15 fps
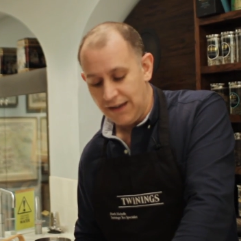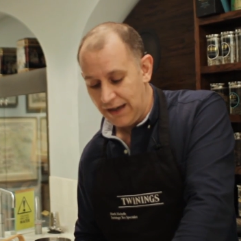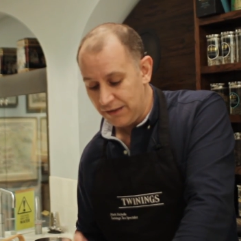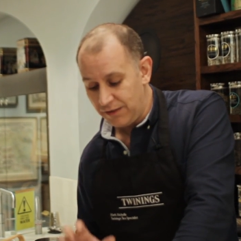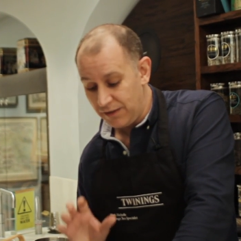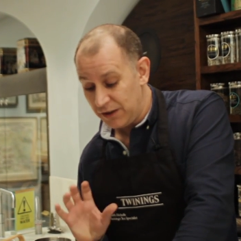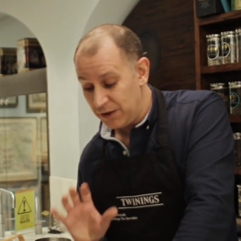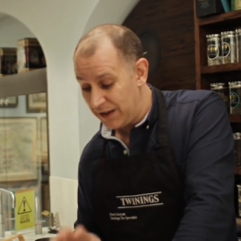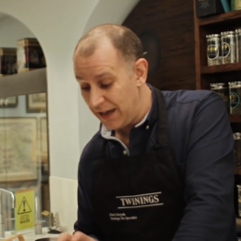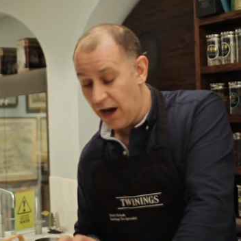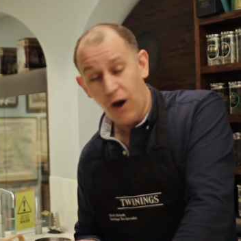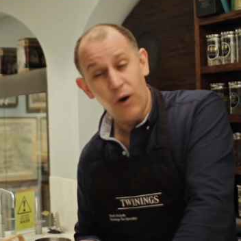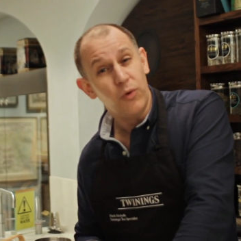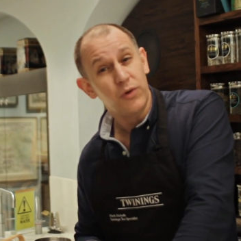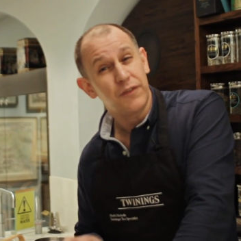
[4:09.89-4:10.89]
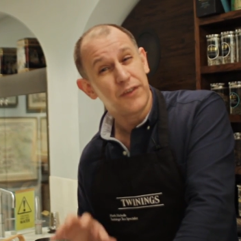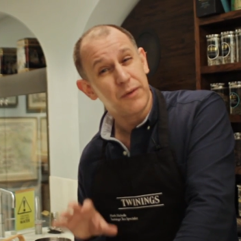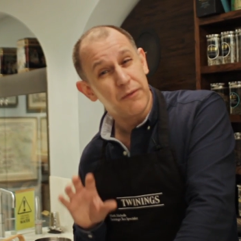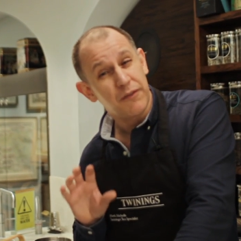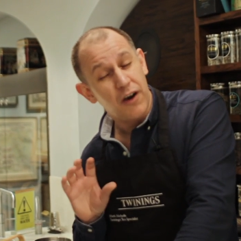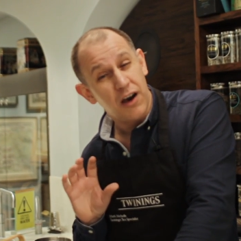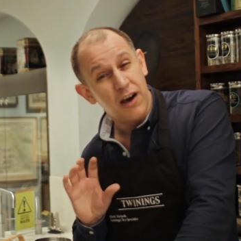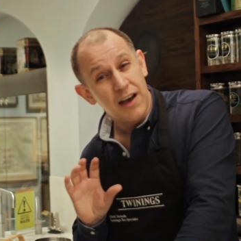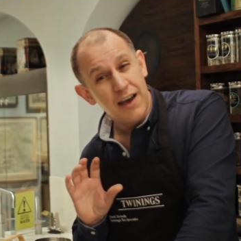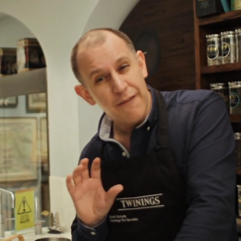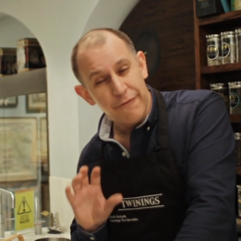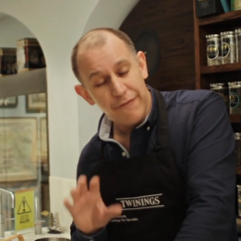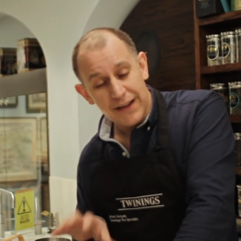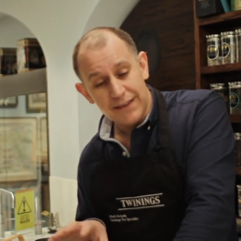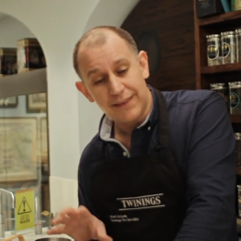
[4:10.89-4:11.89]
and you can get hold of some of our
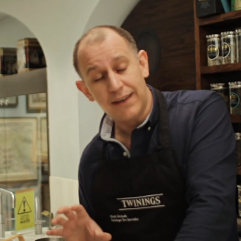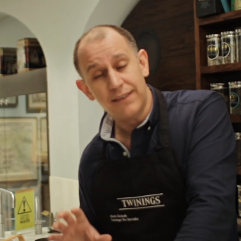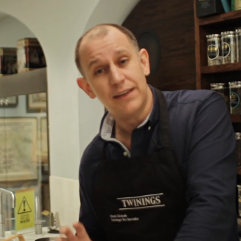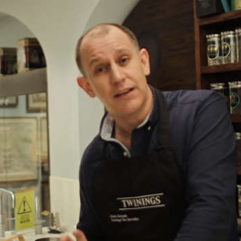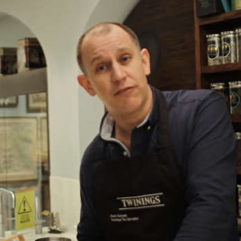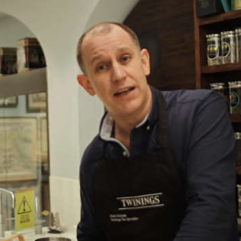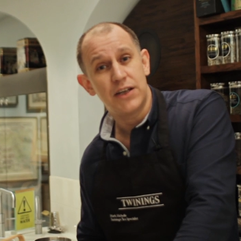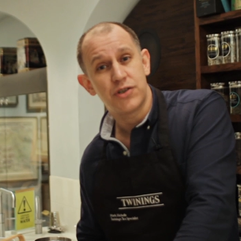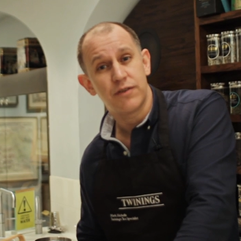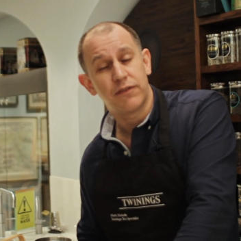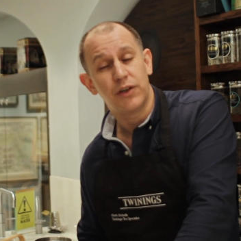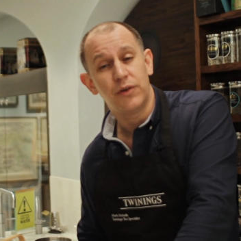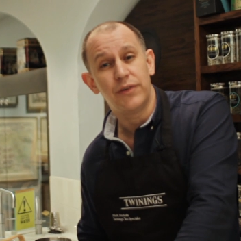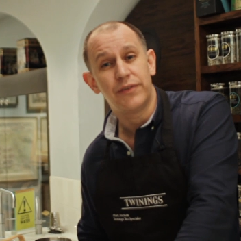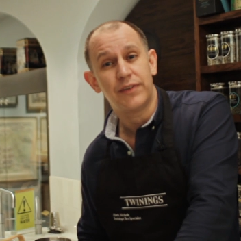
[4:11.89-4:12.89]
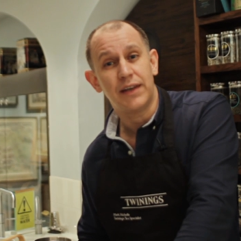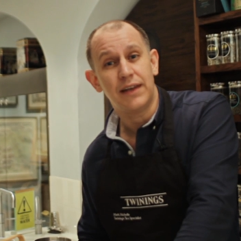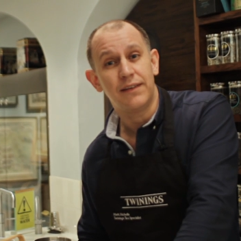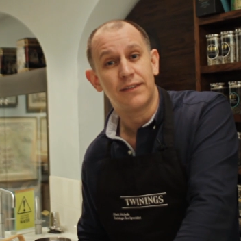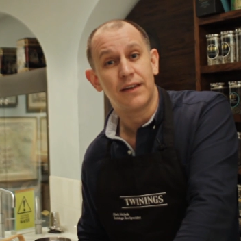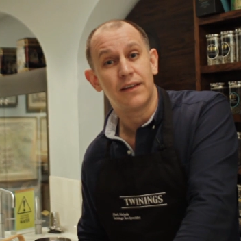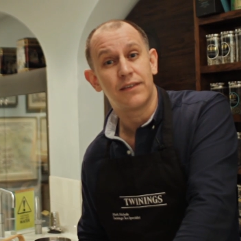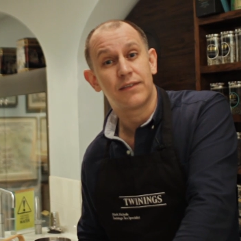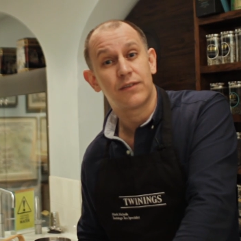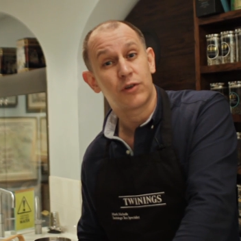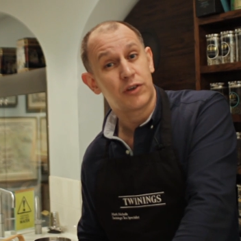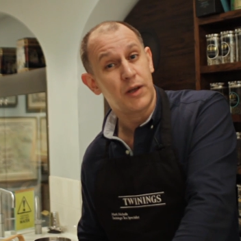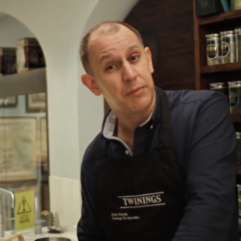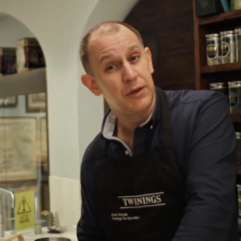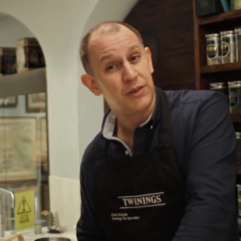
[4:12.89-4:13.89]
fantastic range of loose teas at
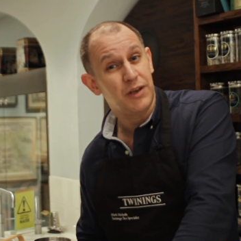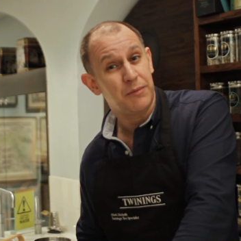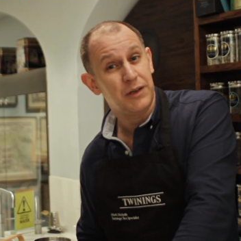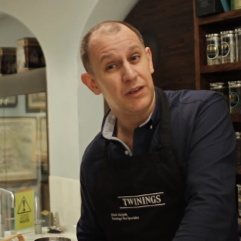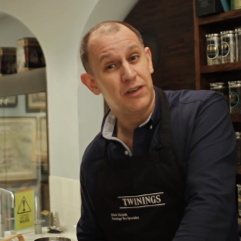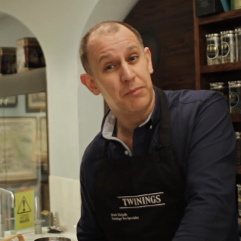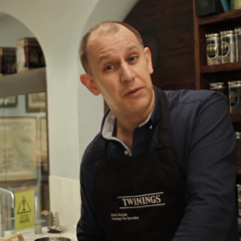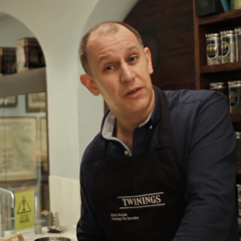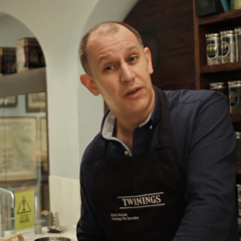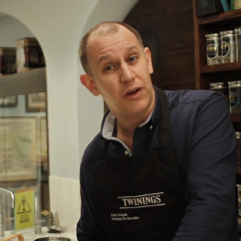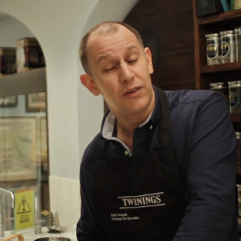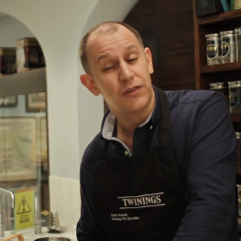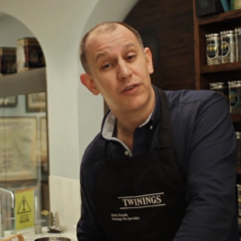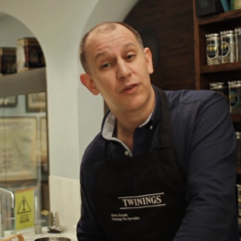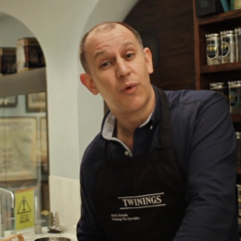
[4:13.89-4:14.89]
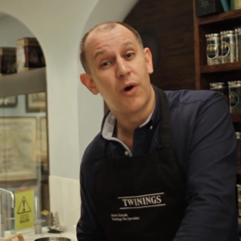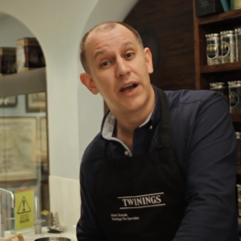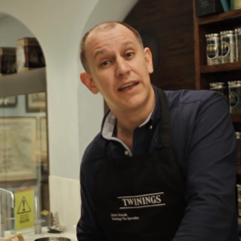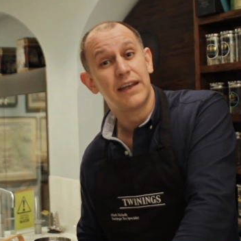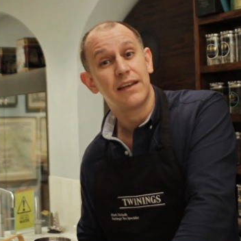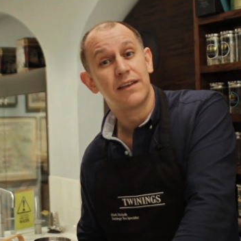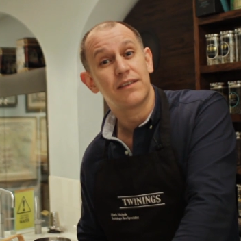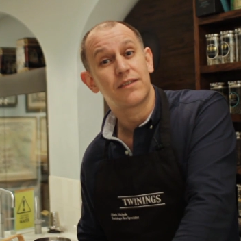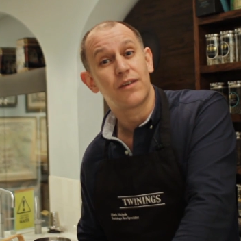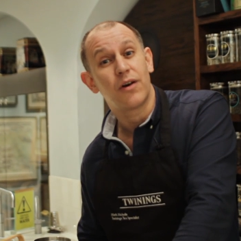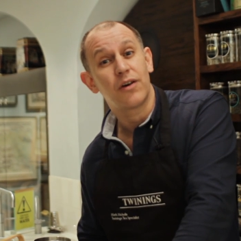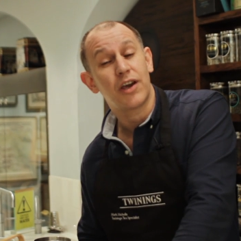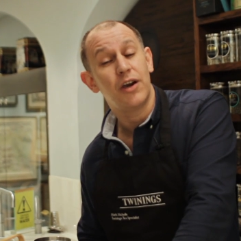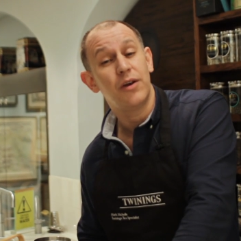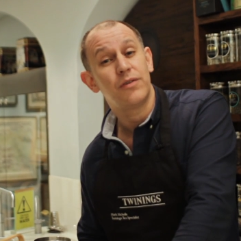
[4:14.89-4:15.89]

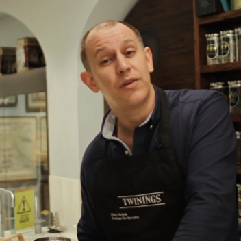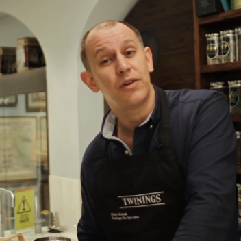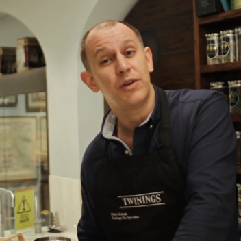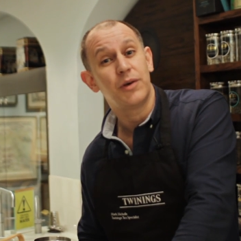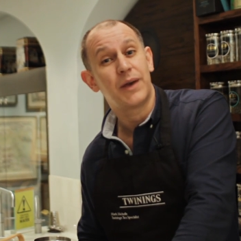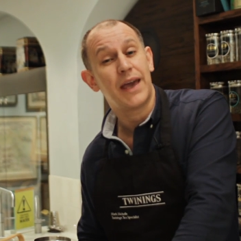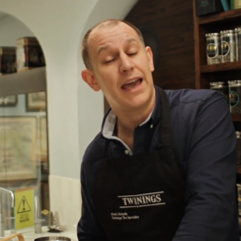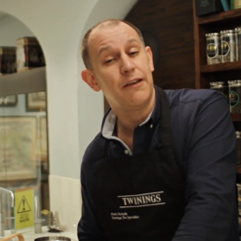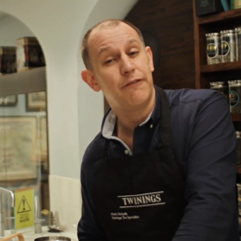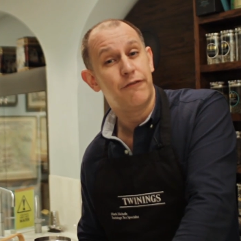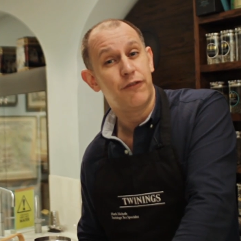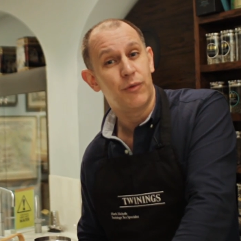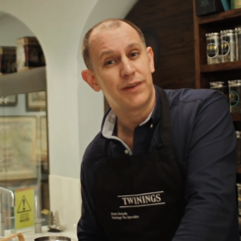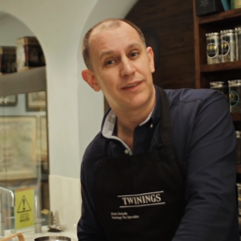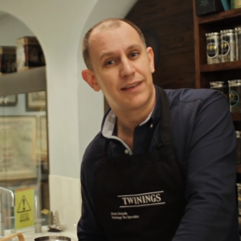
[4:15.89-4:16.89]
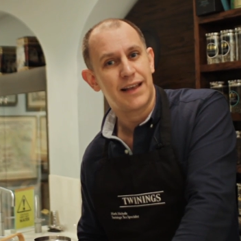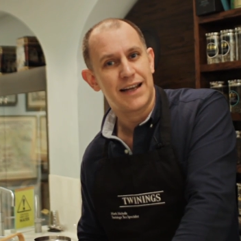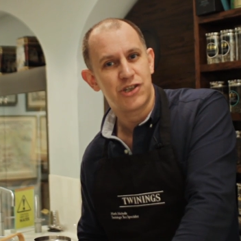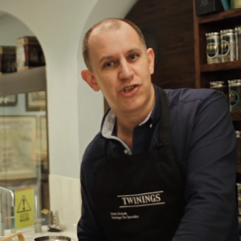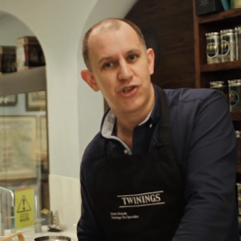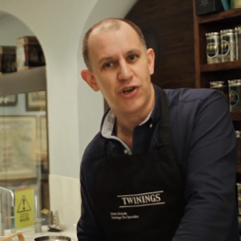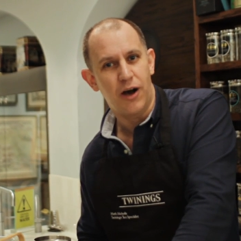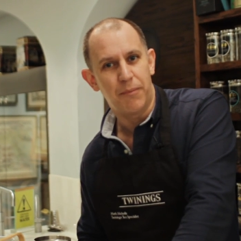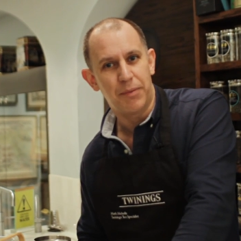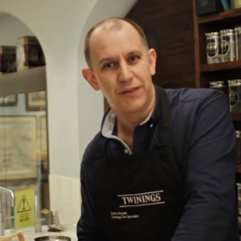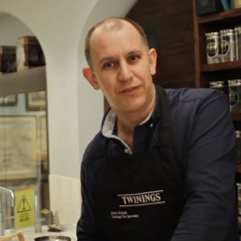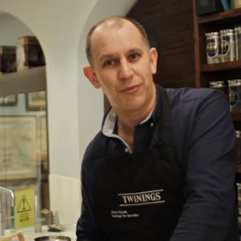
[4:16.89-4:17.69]
www.twinings.co.uk/shop.